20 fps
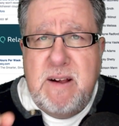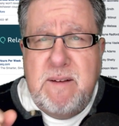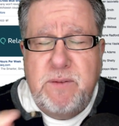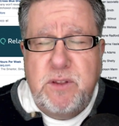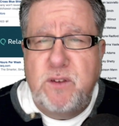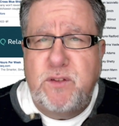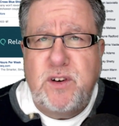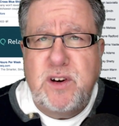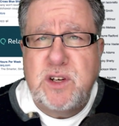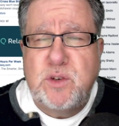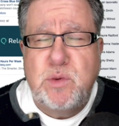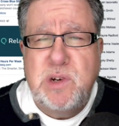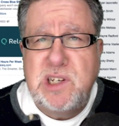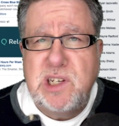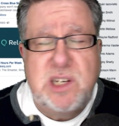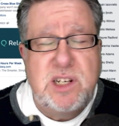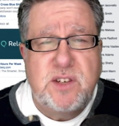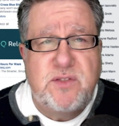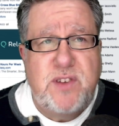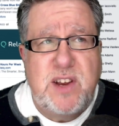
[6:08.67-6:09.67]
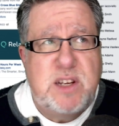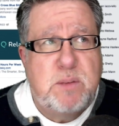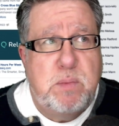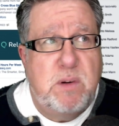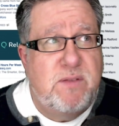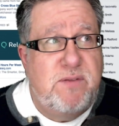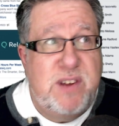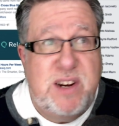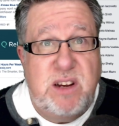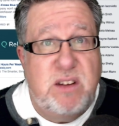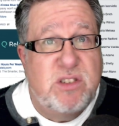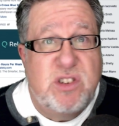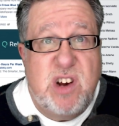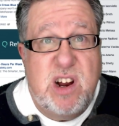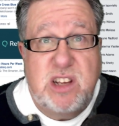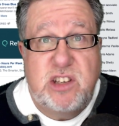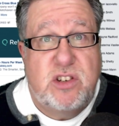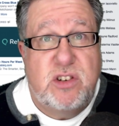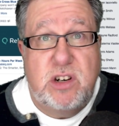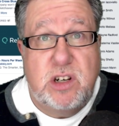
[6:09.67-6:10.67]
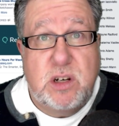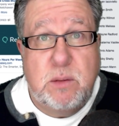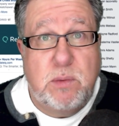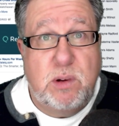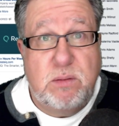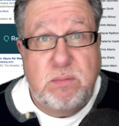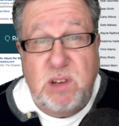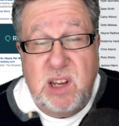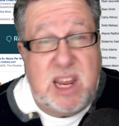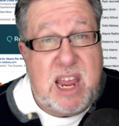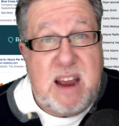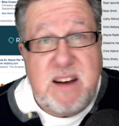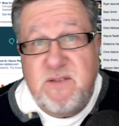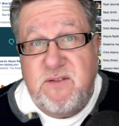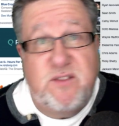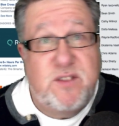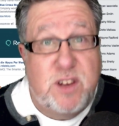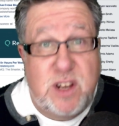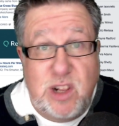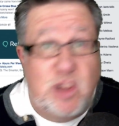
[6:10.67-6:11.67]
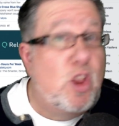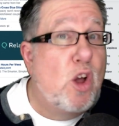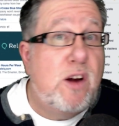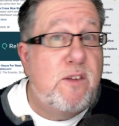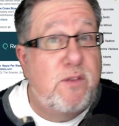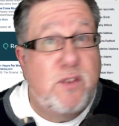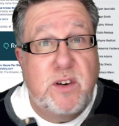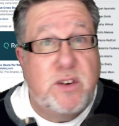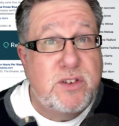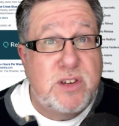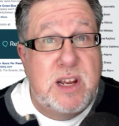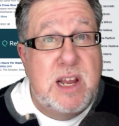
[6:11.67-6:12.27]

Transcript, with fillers: The first reason is Facebook video is not searchable. You can't look for,